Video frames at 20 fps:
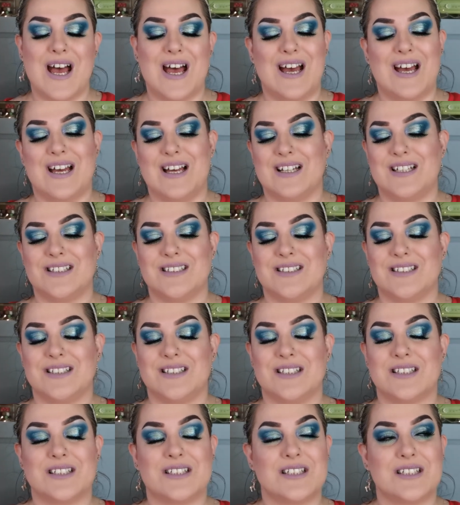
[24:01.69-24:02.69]

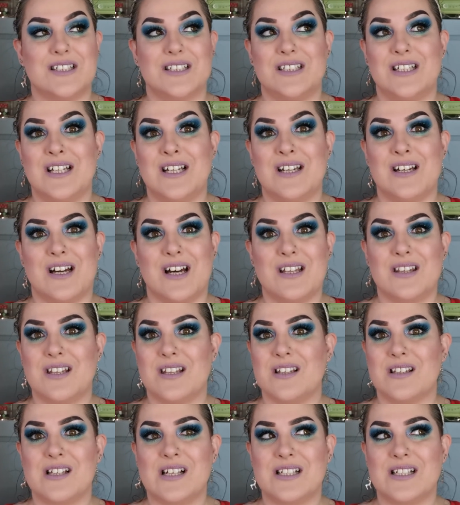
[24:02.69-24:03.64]
And yeah, I think